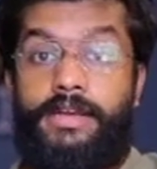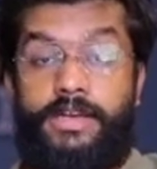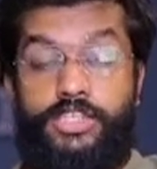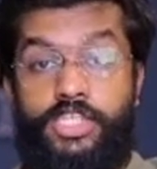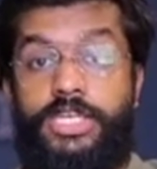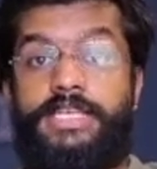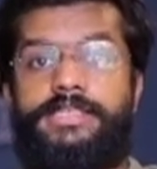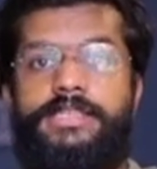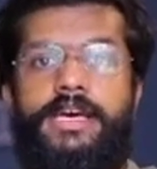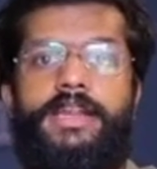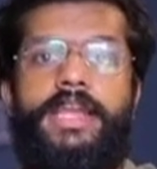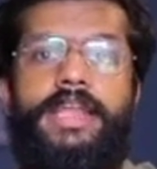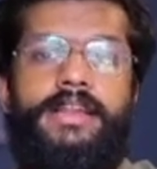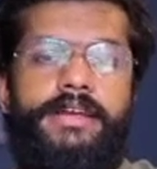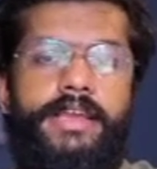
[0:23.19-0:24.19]
genes
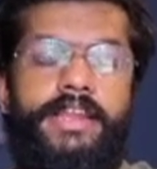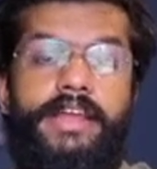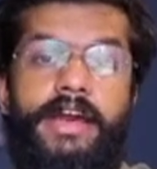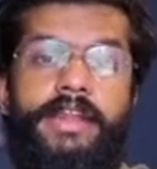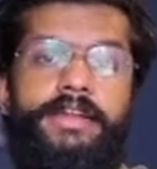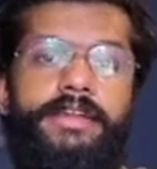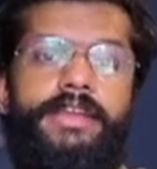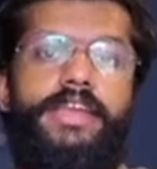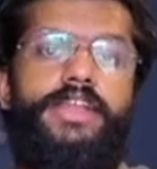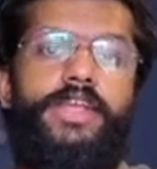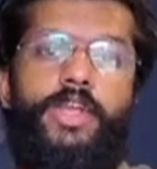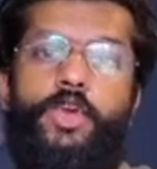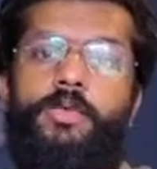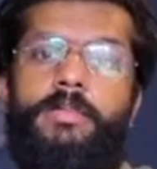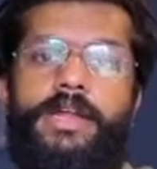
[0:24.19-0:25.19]
are inheriting in
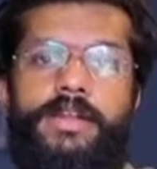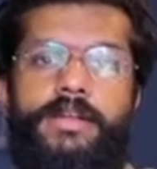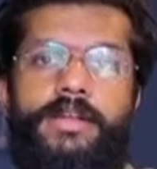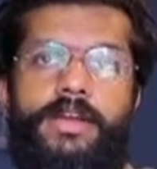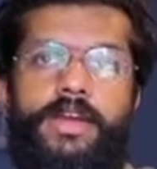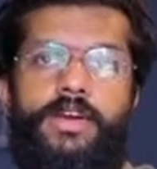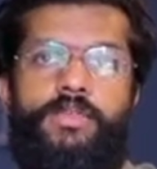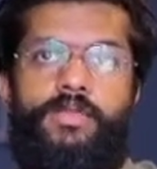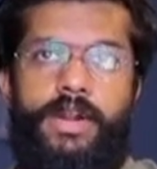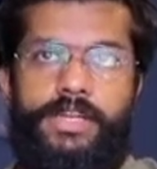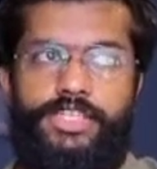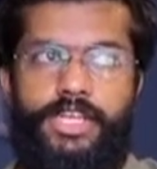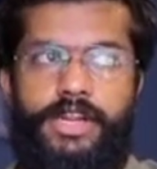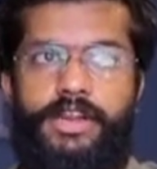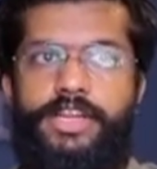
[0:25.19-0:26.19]
human,
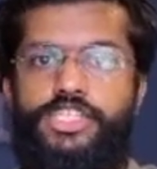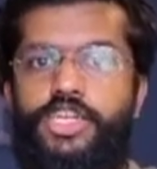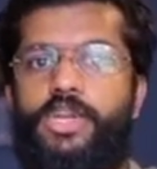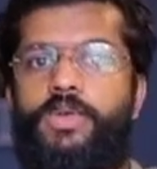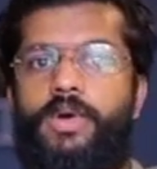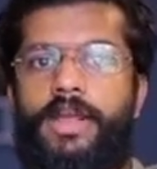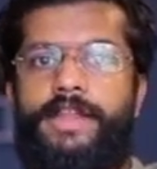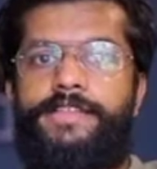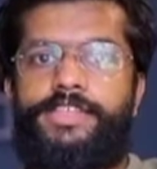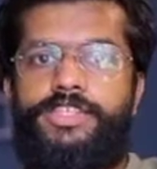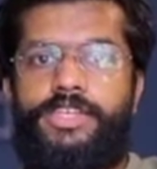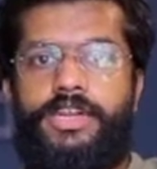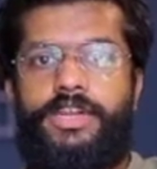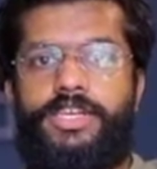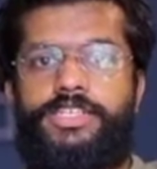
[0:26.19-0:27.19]
one generation to another
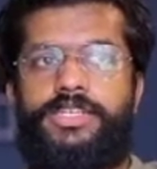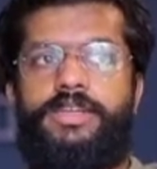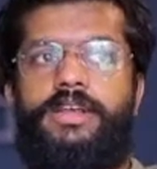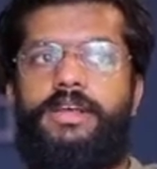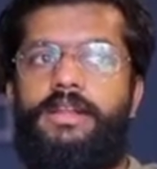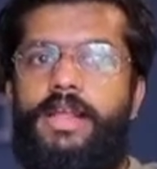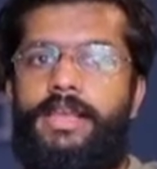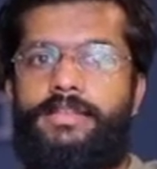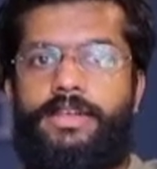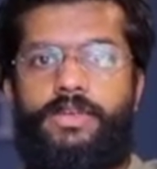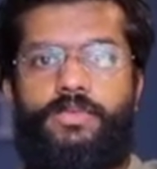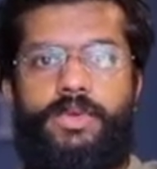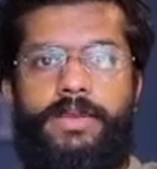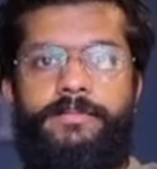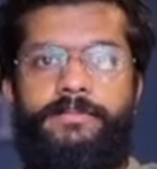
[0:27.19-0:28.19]
generation, like that.
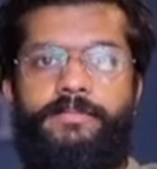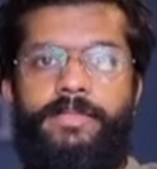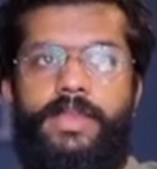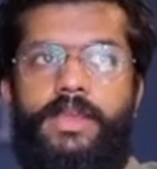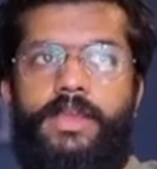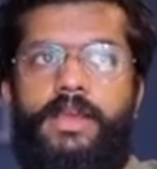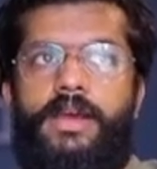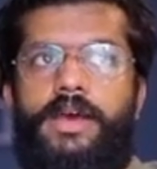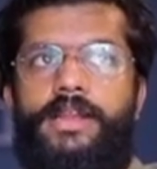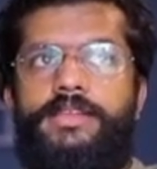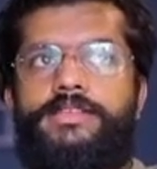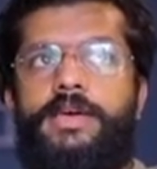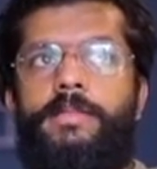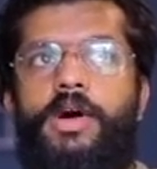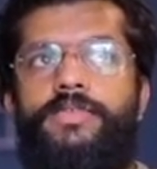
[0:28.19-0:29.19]
And
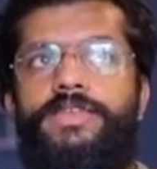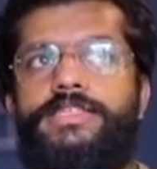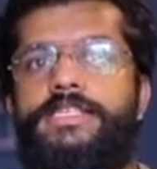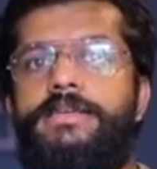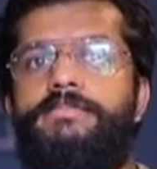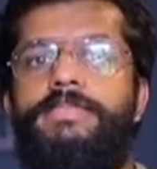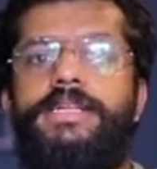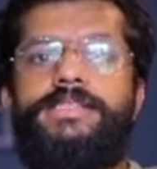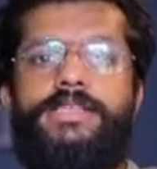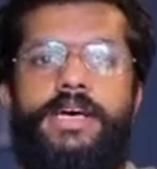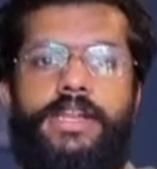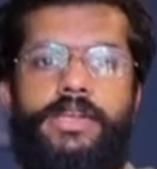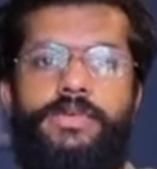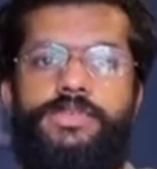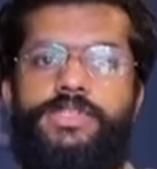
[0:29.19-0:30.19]
some of the symbols
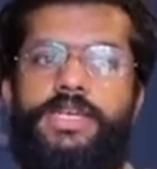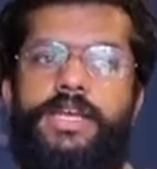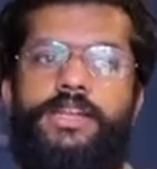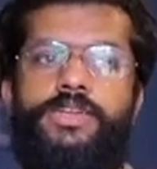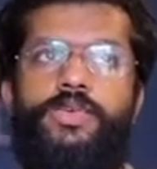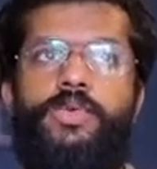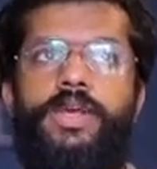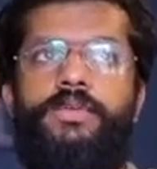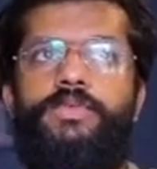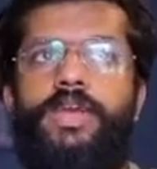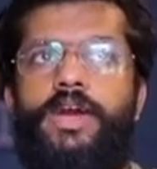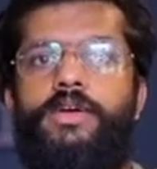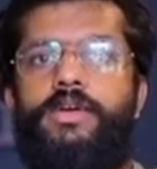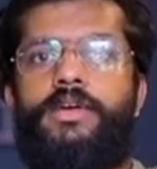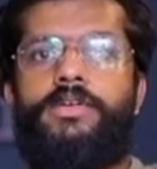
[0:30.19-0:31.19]
are used, and today we
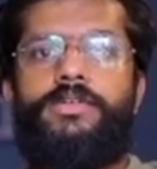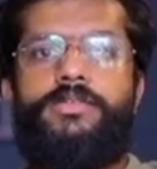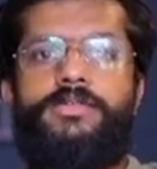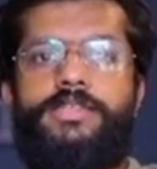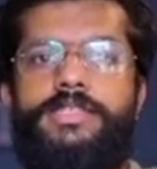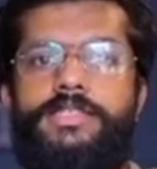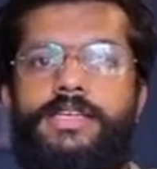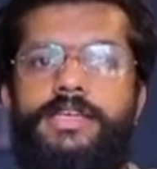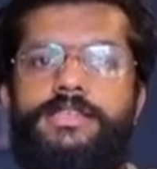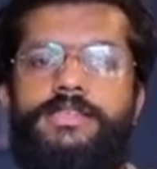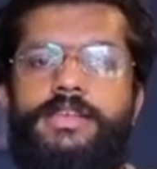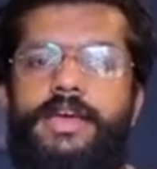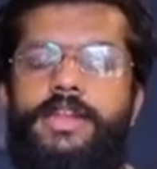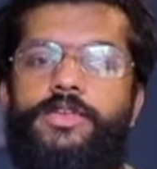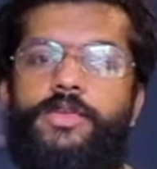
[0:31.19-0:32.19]
are going to
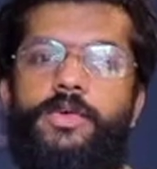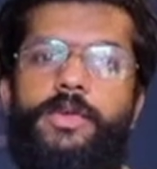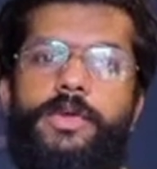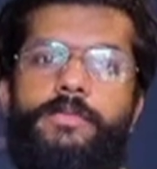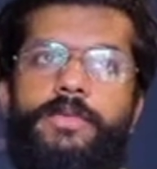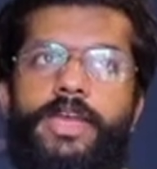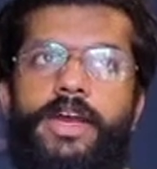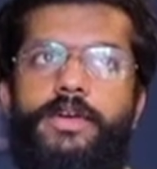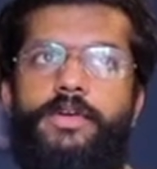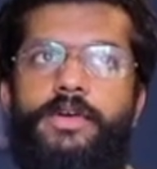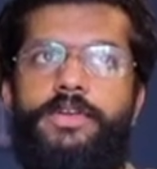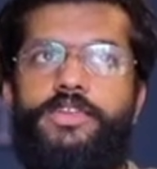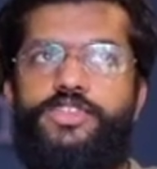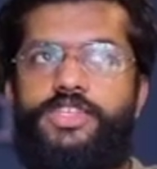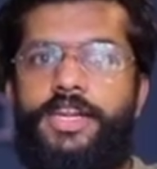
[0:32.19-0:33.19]
discuss, and today we are
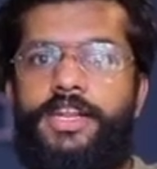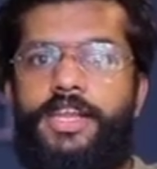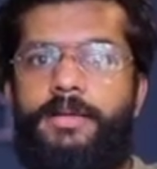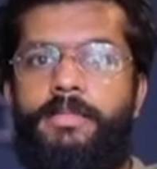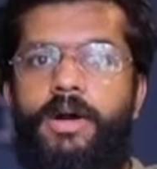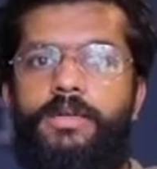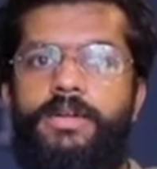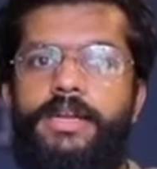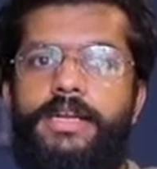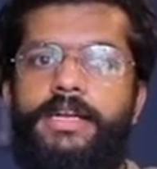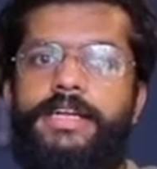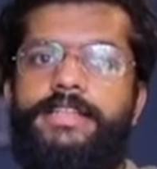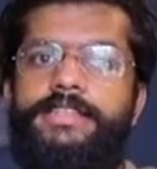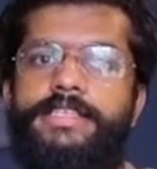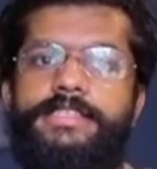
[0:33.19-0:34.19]
going to study about
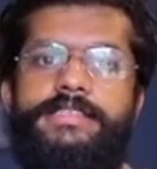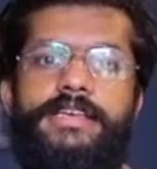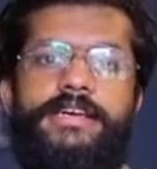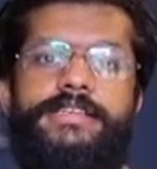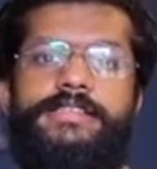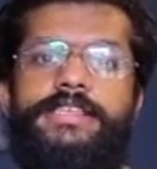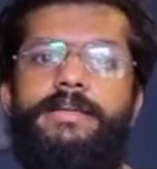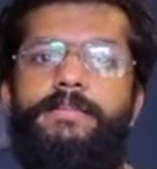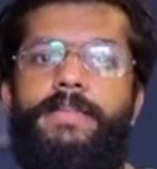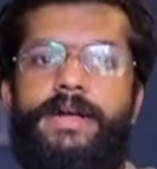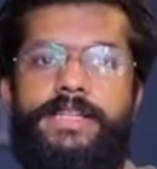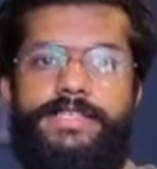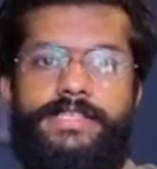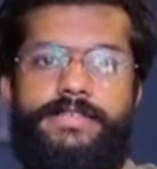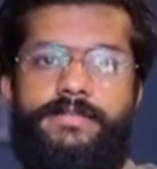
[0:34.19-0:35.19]
these
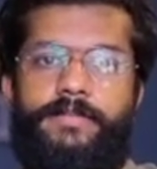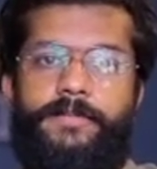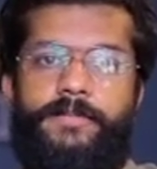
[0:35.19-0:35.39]
symbols.